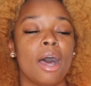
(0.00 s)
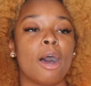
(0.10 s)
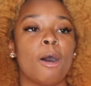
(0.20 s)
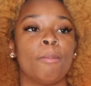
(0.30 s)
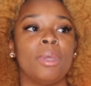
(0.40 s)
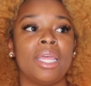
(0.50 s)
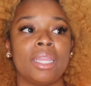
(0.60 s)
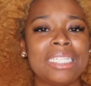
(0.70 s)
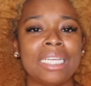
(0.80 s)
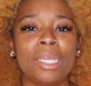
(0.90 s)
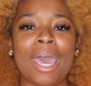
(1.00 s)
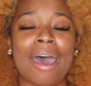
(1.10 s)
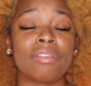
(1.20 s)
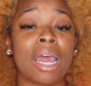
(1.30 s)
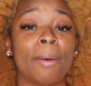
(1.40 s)
And basically
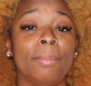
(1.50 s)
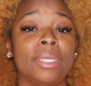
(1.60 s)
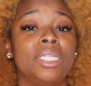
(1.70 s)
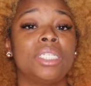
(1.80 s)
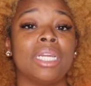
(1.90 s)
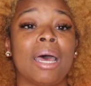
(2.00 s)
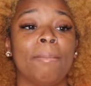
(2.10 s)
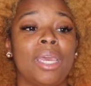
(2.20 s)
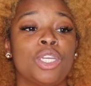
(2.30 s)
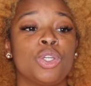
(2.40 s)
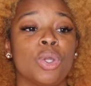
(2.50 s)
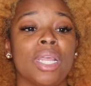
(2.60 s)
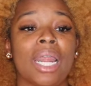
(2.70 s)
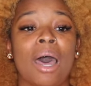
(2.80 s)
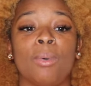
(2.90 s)
after I bleached it, I made sure
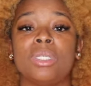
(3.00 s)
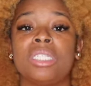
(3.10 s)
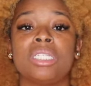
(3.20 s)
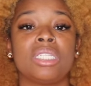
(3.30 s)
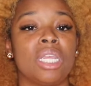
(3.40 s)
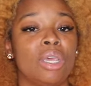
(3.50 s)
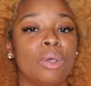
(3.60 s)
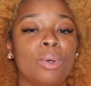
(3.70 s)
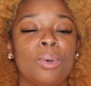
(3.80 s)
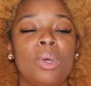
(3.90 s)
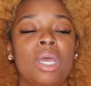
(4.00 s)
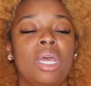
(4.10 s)
that I was still,